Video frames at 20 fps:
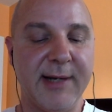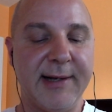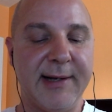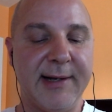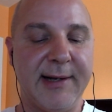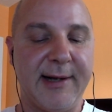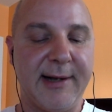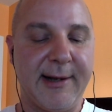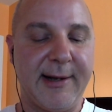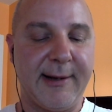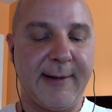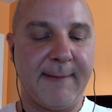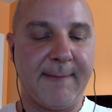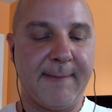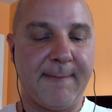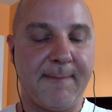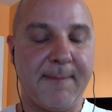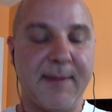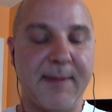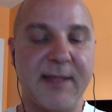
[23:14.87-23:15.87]

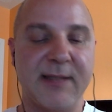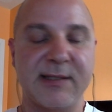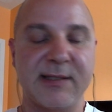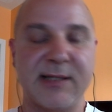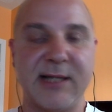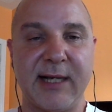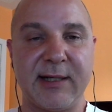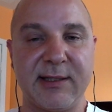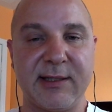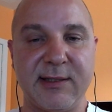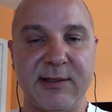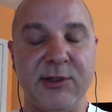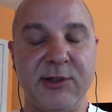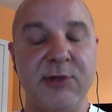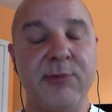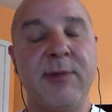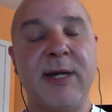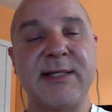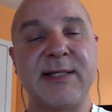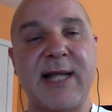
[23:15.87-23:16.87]
You
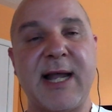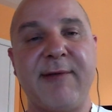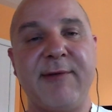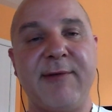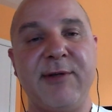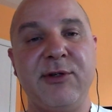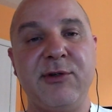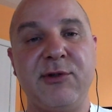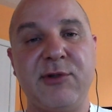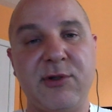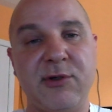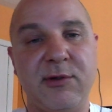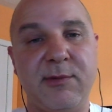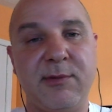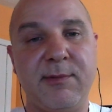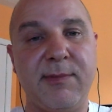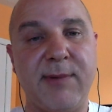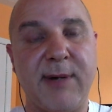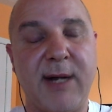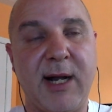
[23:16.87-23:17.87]
must have a
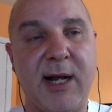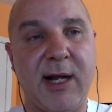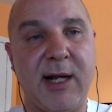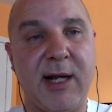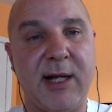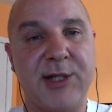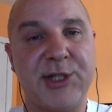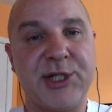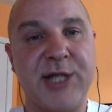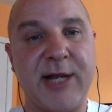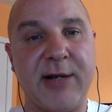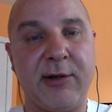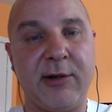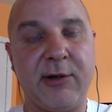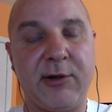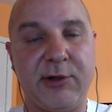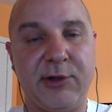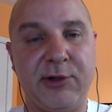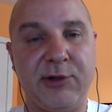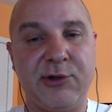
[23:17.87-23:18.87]
YouTube channel
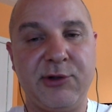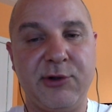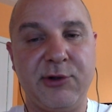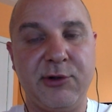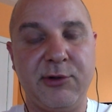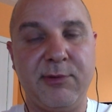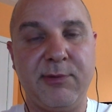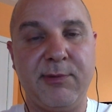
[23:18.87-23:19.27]
or YouTube